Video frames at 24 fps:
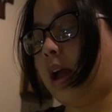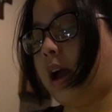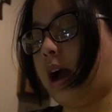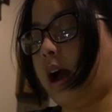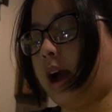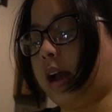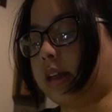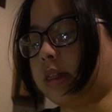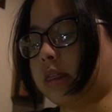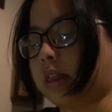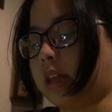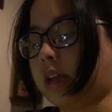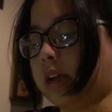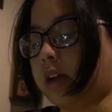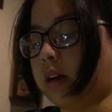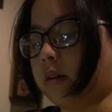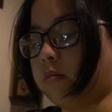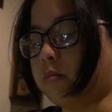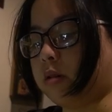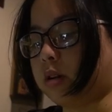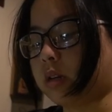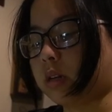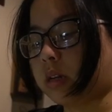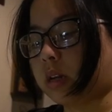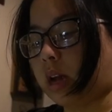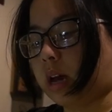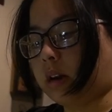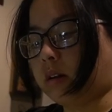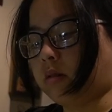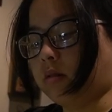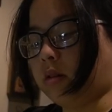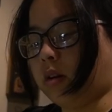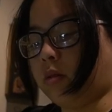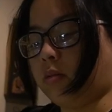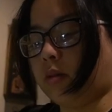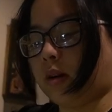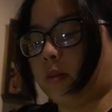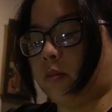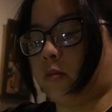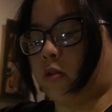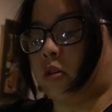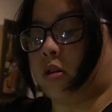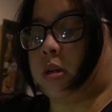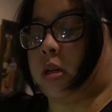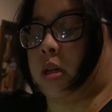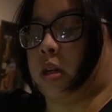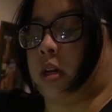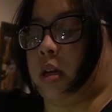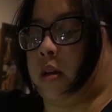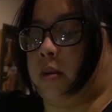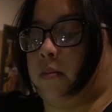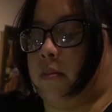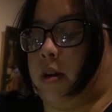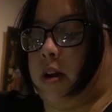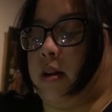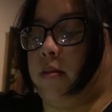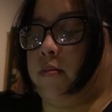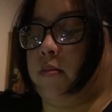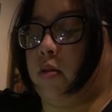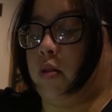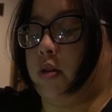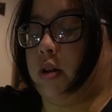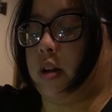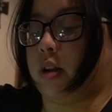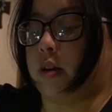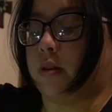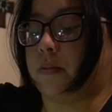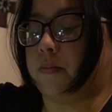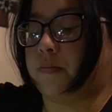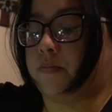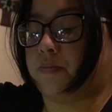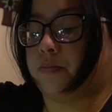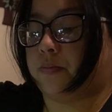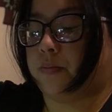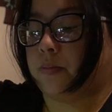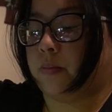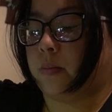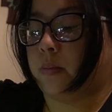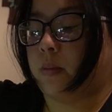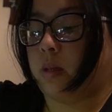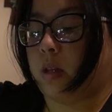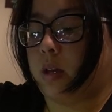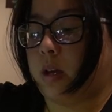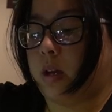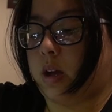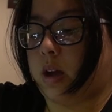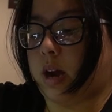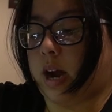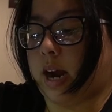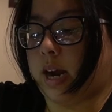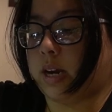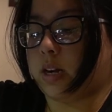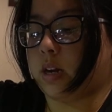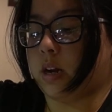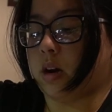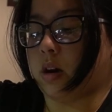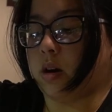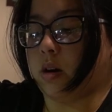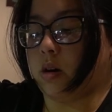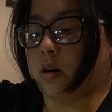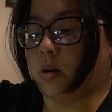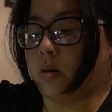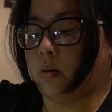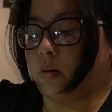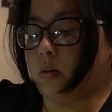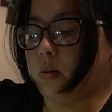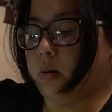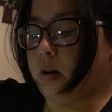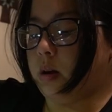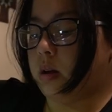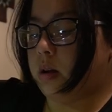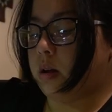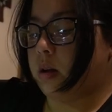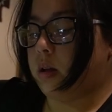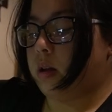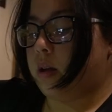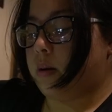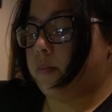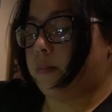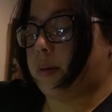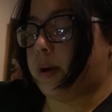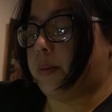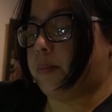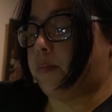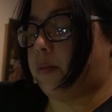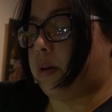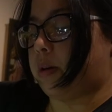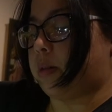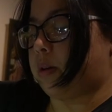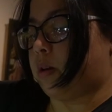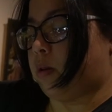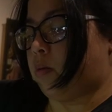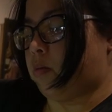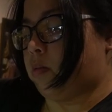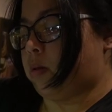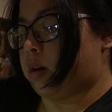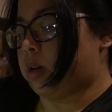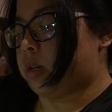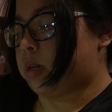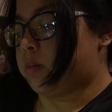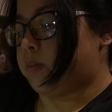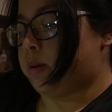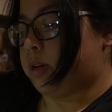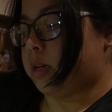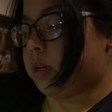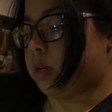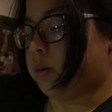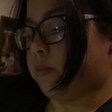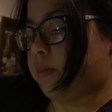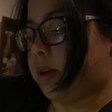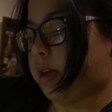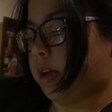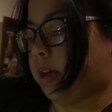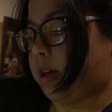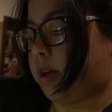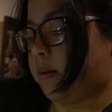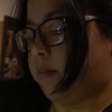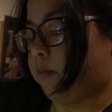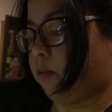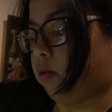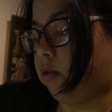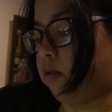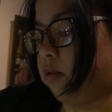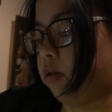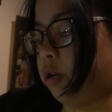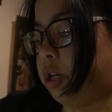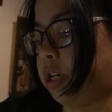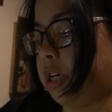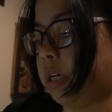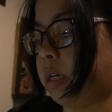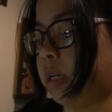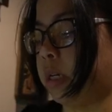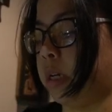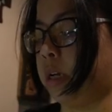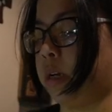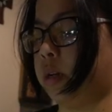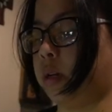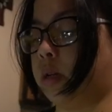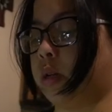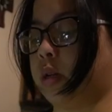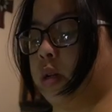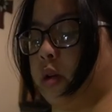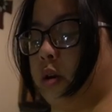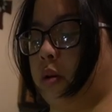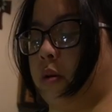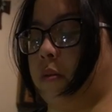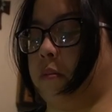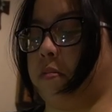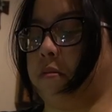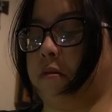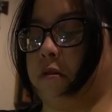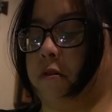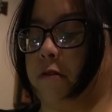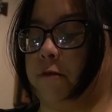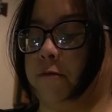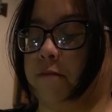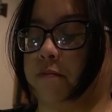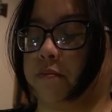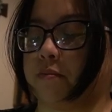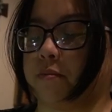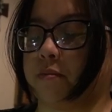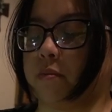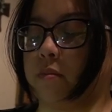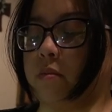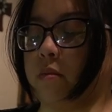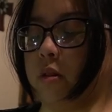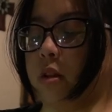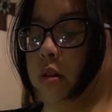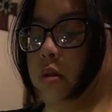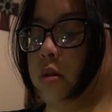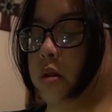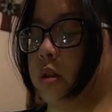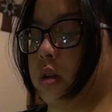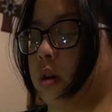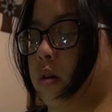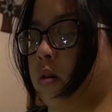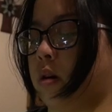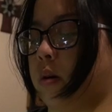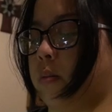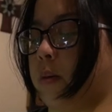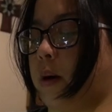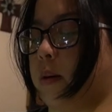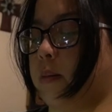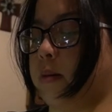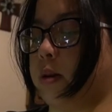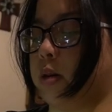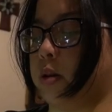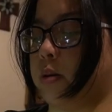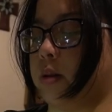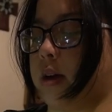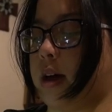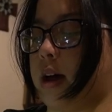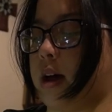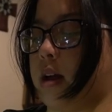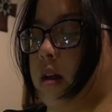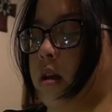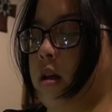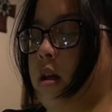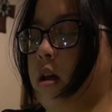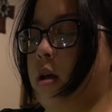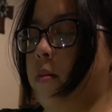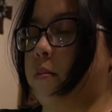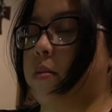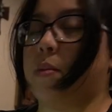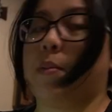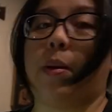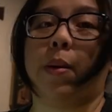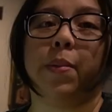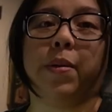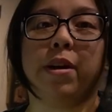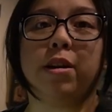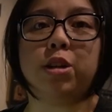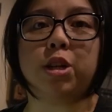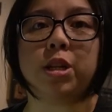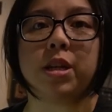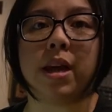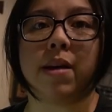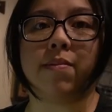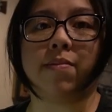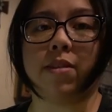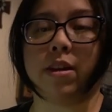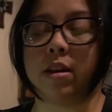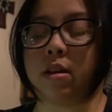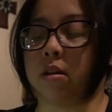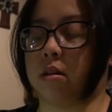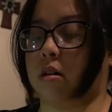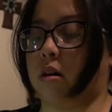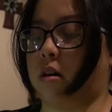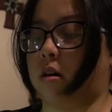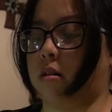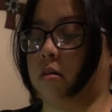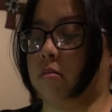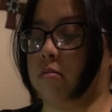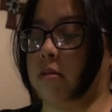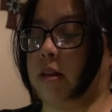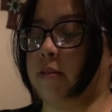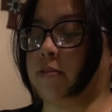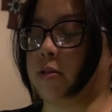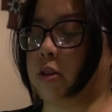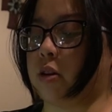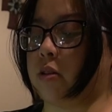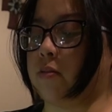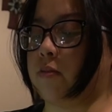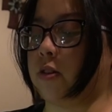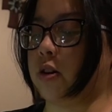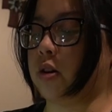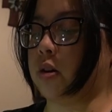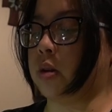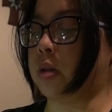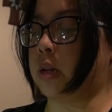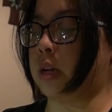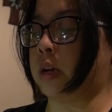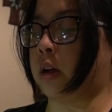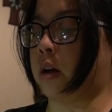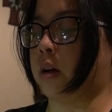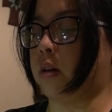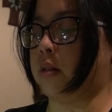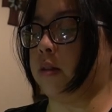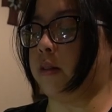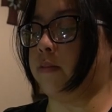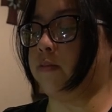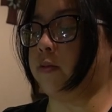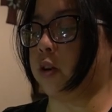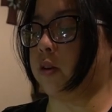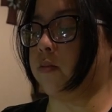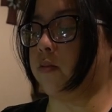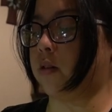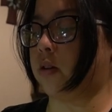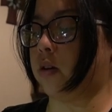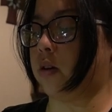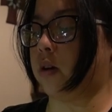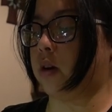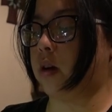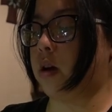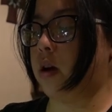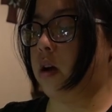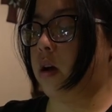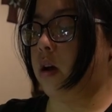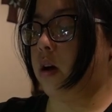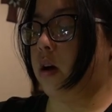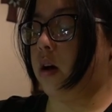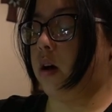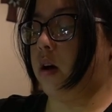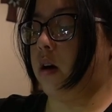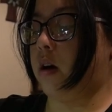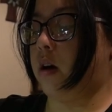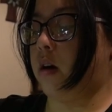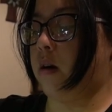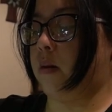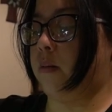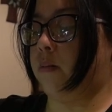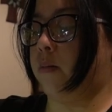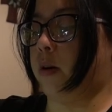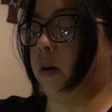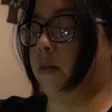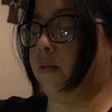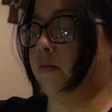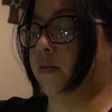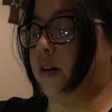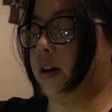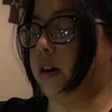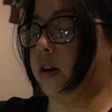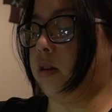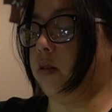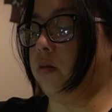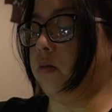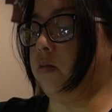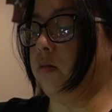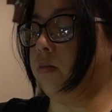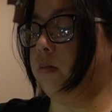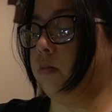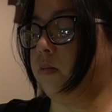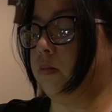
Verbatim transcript: I think I'm just, I don't know what I'm going to eat. I have no idea. I know my brother wants me to make him grilled cheese and soup. So I'll probably do that. But maybe I'll just have like leftovers, like leftover um, Alfredo